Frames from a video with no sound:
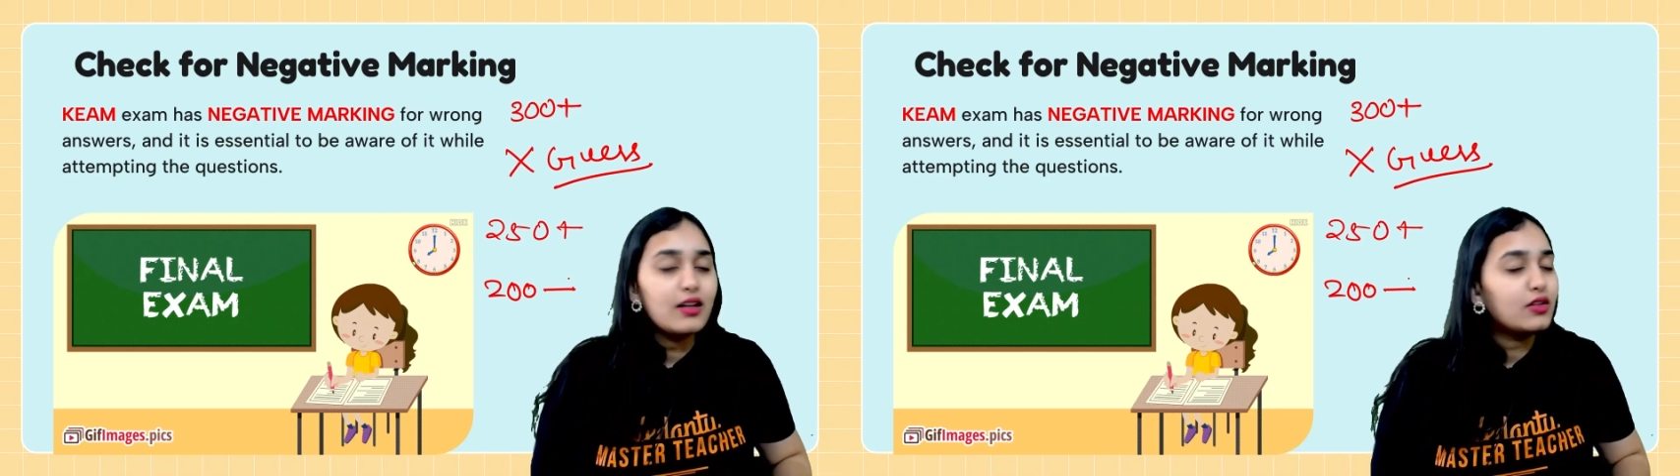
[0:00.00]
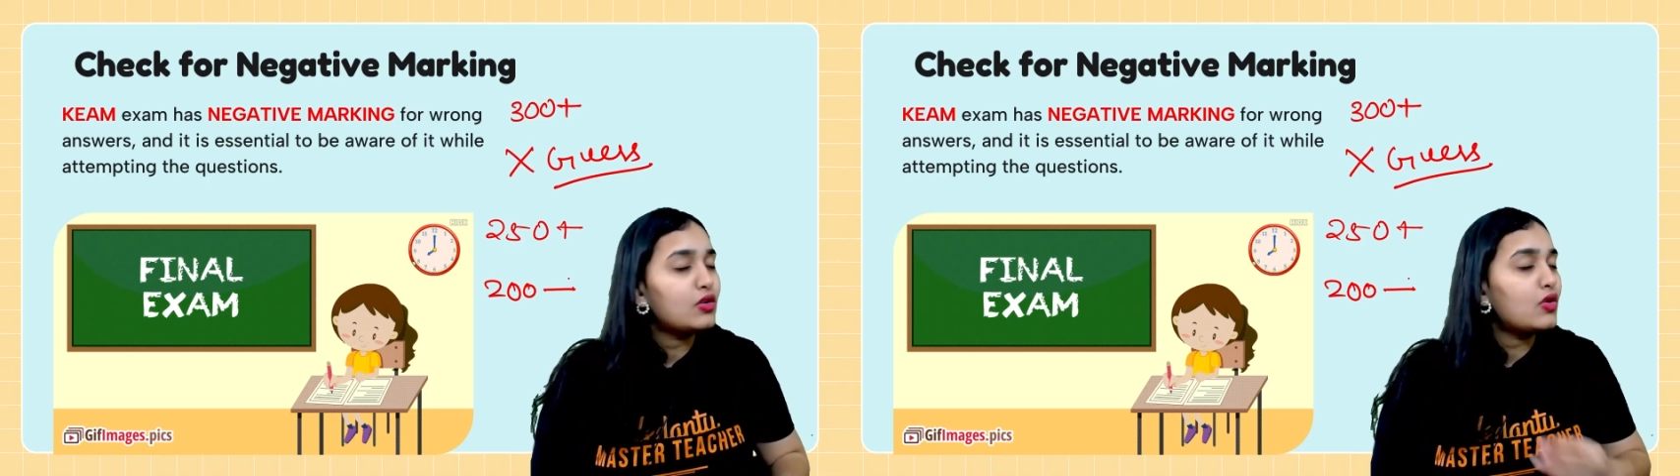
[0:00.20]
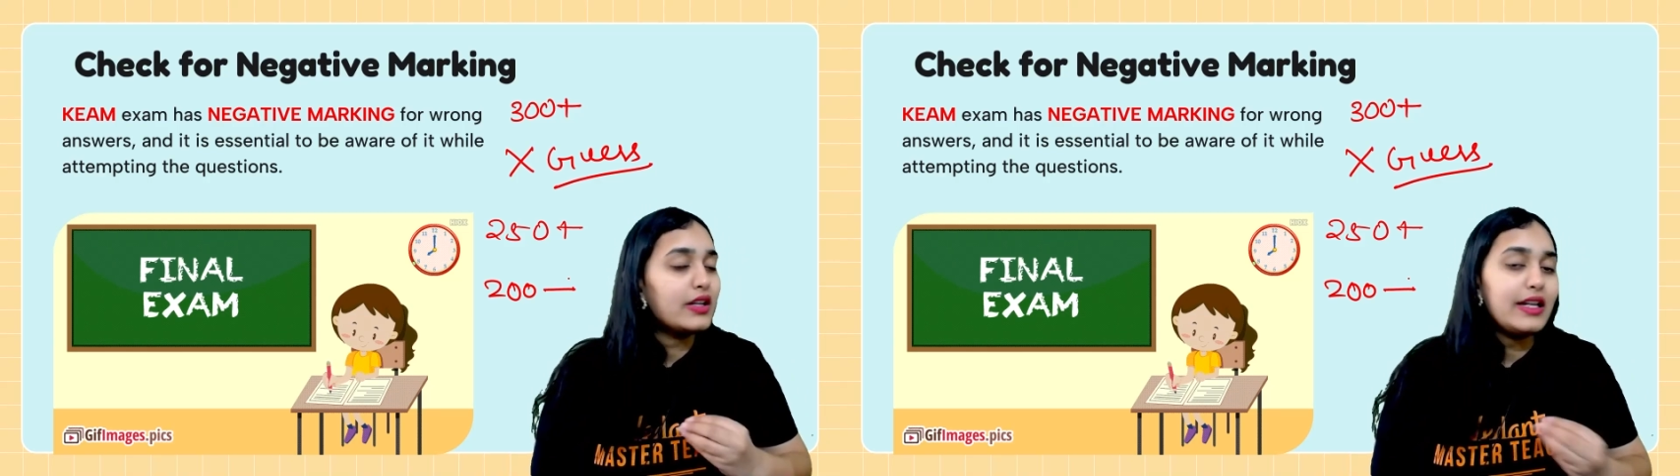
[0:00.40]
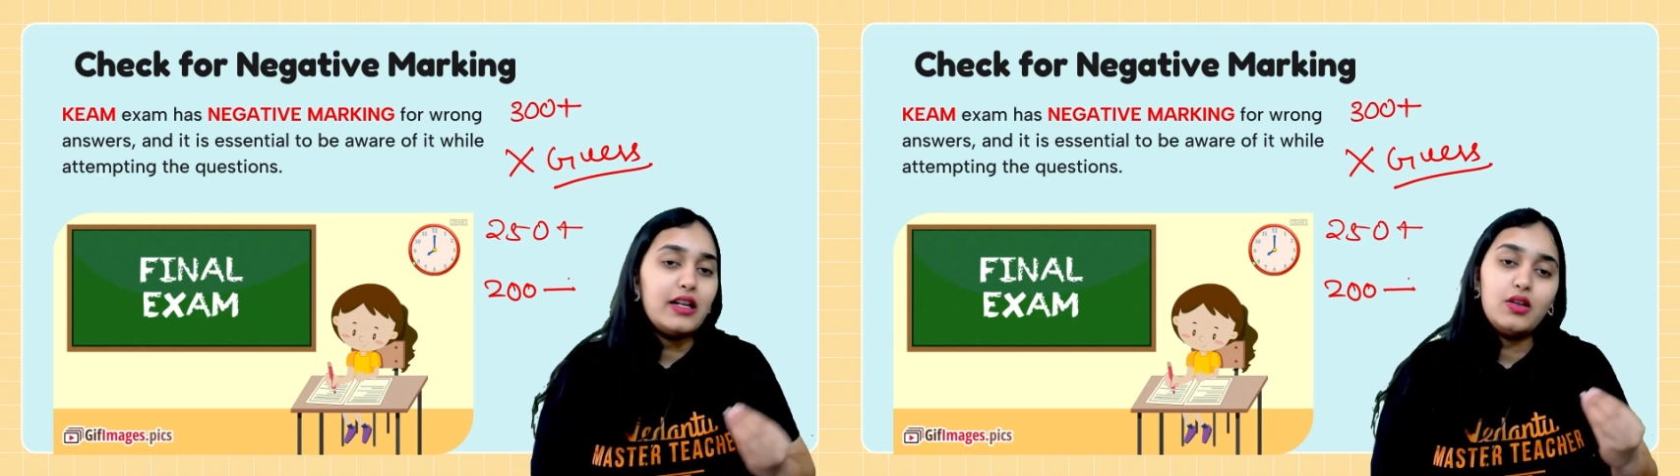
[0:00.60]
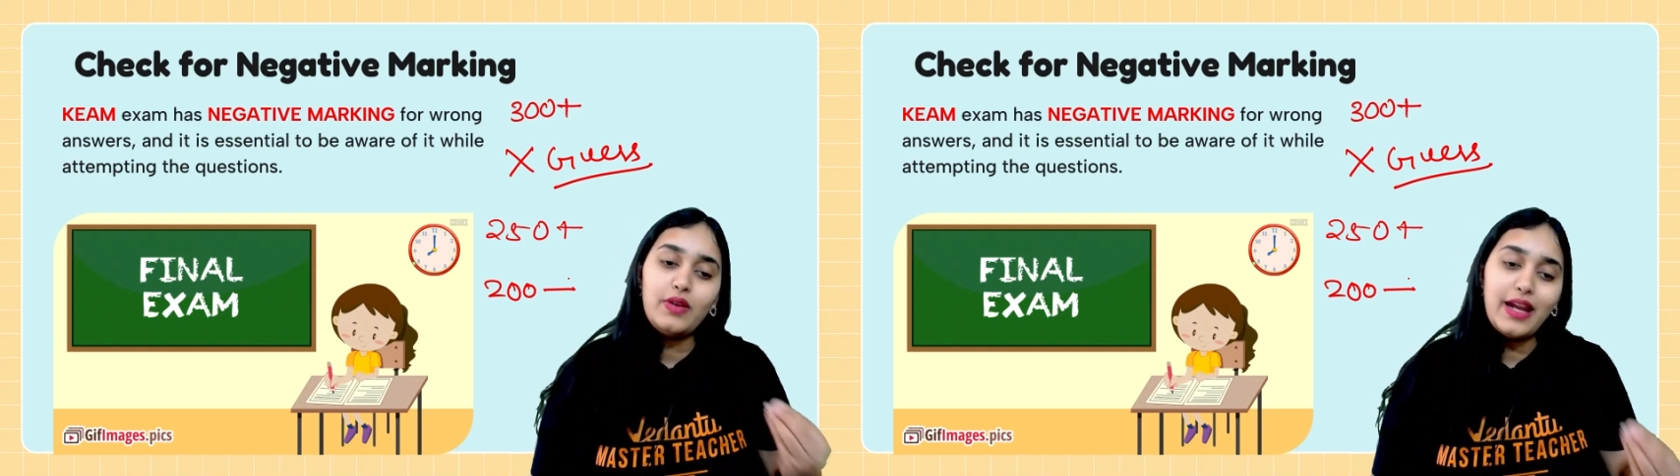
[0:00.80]
no
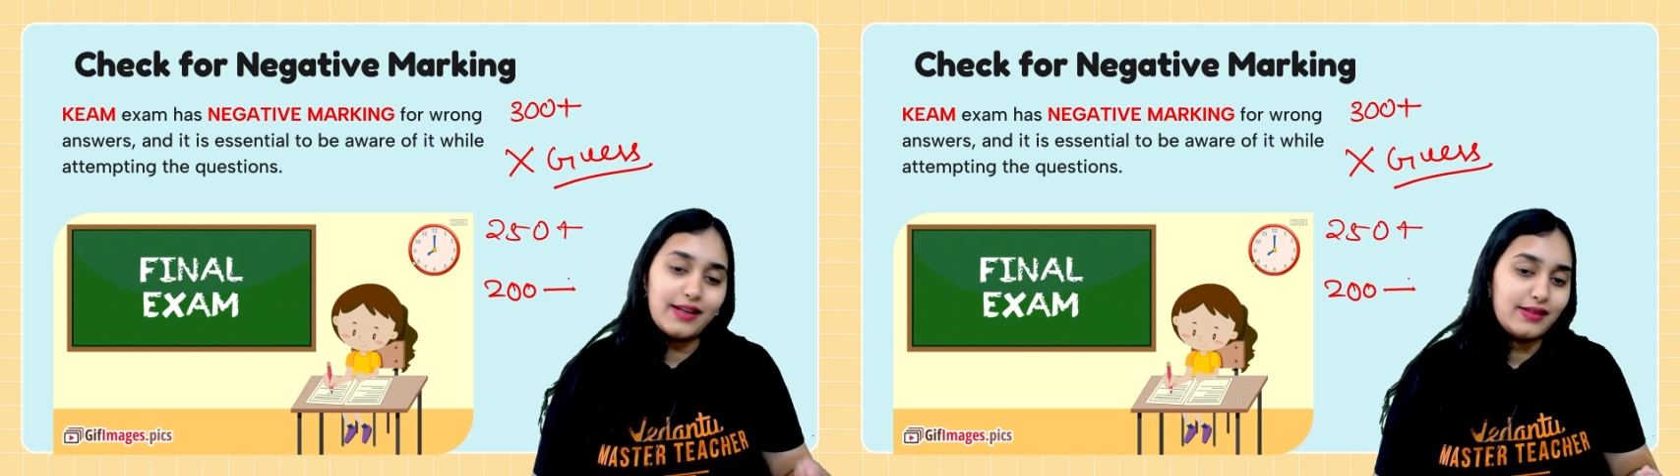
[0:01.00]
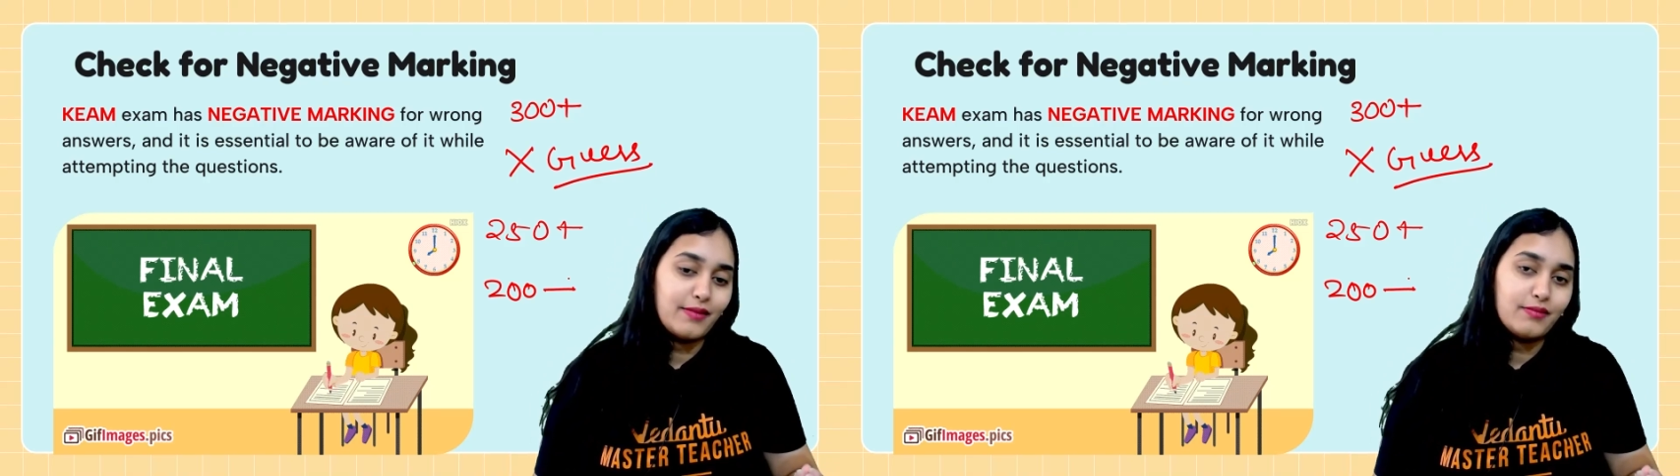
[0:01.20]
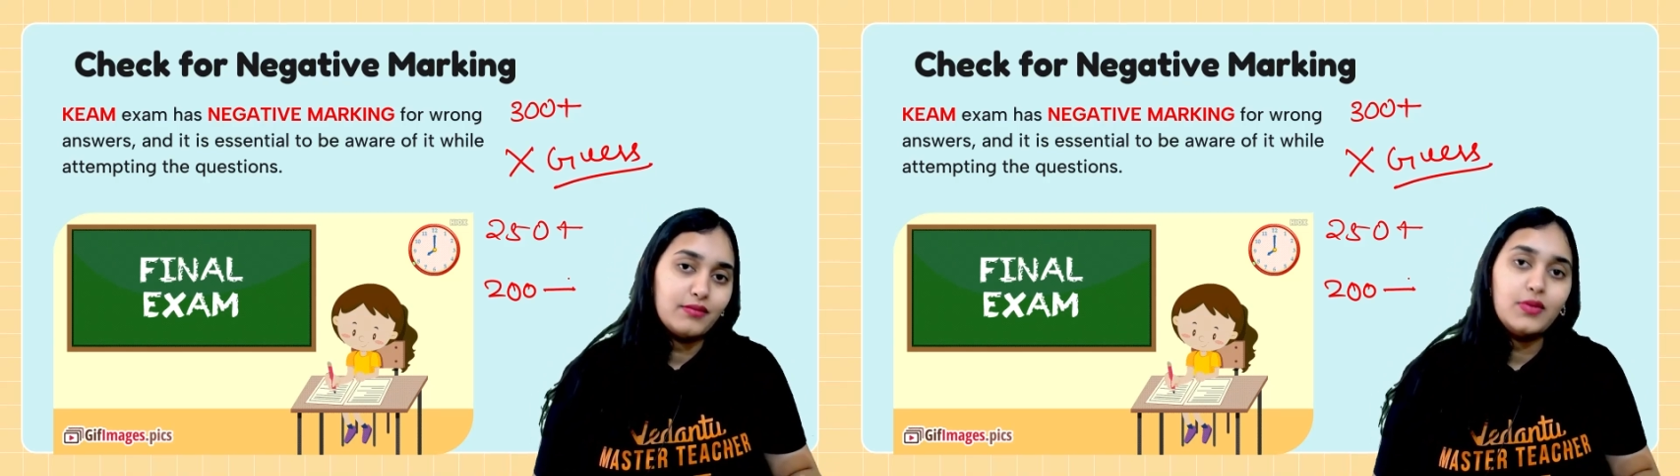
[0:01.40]
need to guess them.